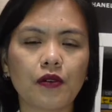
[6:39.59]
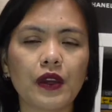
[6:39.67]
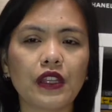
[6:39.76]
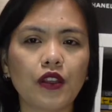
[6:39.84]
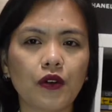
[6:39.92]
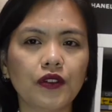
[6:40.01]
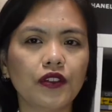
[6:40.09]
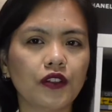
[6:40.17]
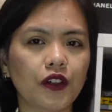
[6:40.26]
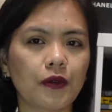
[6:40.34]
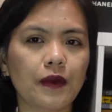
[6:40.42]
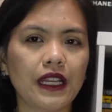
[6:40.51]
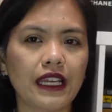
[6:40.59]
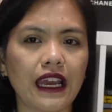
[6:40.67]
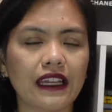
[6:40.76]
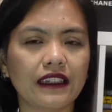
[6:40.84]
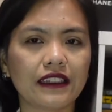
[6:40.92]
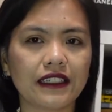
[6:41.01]
we don't normally
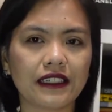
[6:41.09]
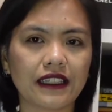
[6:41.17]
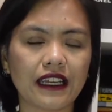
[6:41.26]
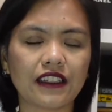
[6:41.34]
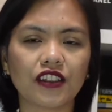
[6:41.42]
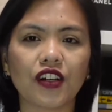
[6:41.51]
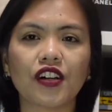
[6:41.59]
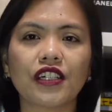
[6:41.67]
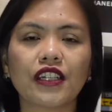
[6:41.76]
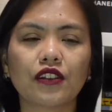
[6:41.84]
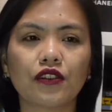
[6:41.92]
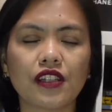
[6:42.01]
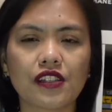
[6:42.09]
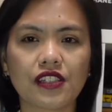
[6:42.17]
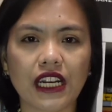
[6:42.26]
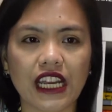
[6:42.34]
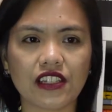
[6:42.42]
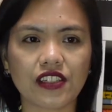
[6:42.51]
entertain talking to the
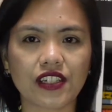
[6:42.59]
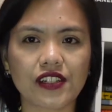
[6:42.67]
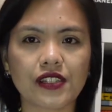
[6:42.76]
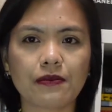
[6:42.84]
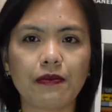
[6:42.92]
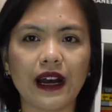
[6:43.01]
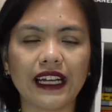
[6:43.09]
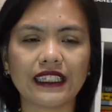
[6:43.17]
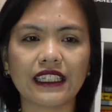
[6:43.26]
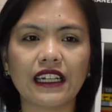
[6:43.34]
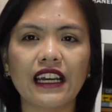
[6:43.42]
strangers, but